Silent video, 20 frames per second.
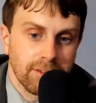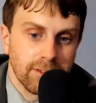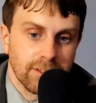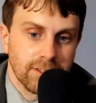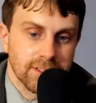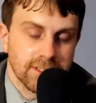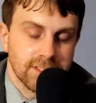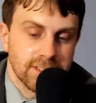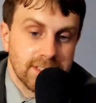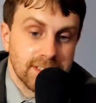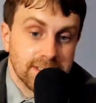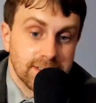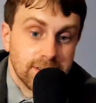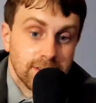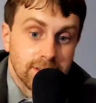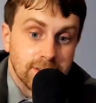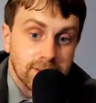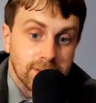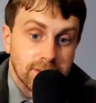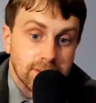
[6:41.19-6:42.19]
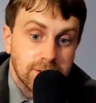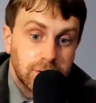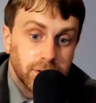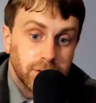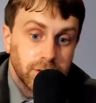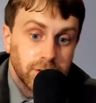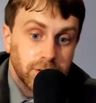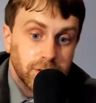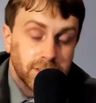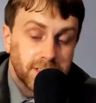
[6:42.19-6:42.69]
This does just
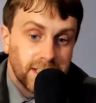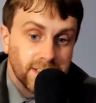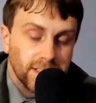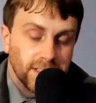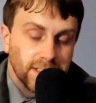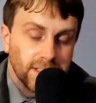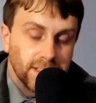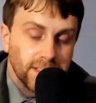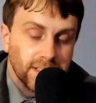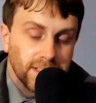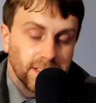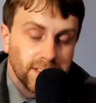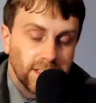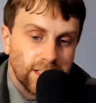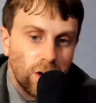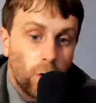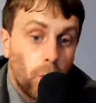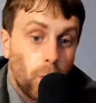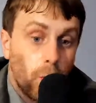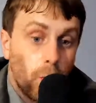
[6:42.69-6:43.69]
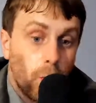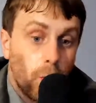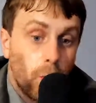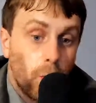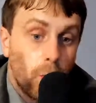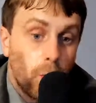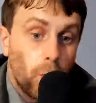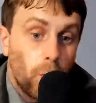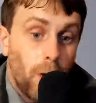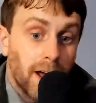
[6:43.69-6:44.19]
taste like Hawaiian
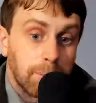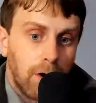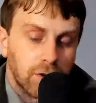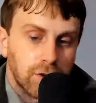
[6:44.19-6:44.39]
Punch.